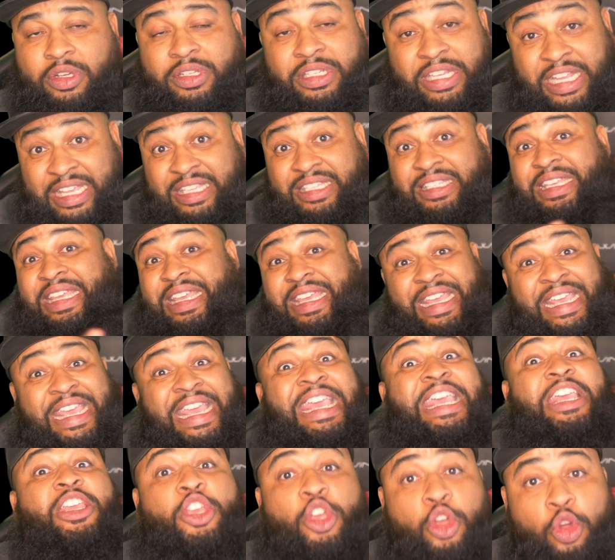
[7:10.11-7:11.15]
DC
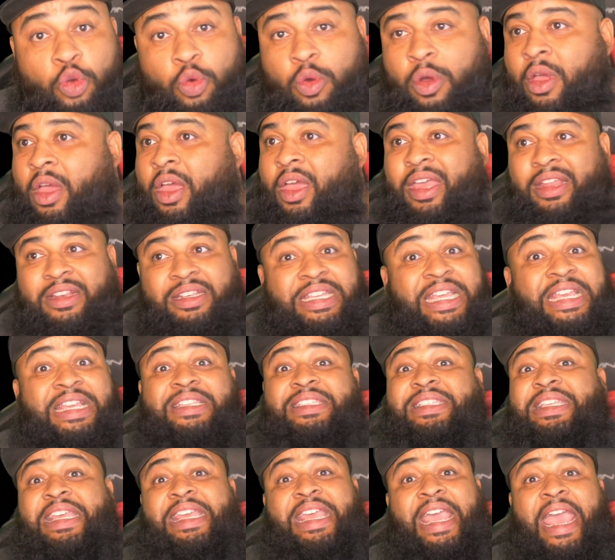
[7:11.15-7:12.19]
EU,
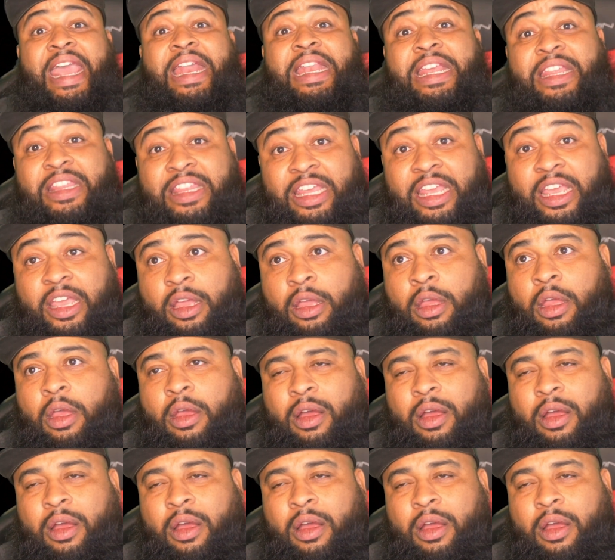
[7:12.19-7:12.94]
DC anything.